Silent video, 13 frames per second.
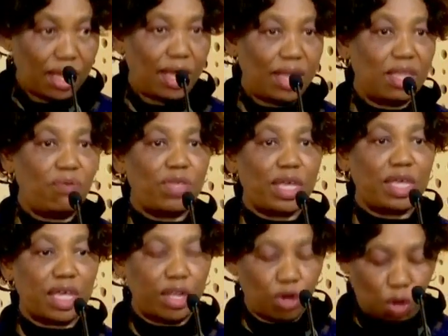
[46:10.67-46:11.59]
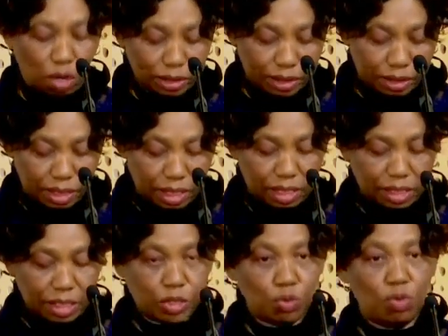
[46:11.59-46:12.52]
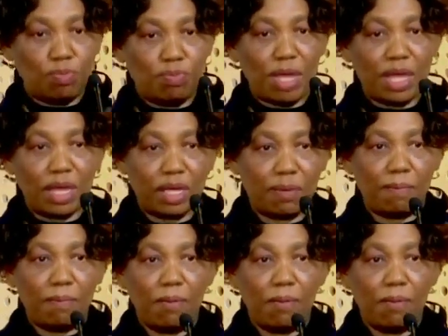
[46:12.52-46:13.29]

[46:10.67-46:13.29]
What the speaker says: and if they cannot, they should make